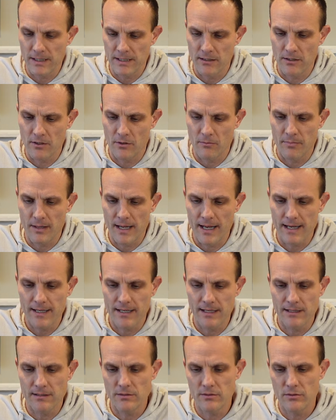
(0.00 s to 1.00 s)
can go back
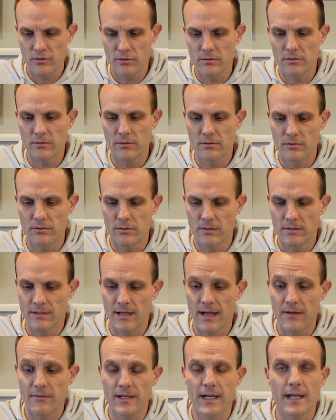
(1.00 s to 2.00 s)
into
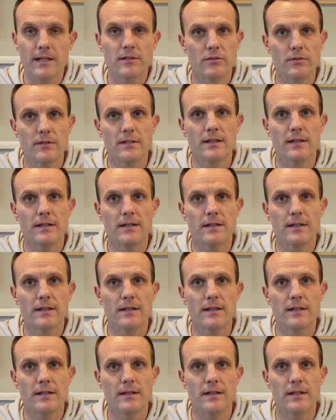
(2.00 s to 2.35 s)
navigate to a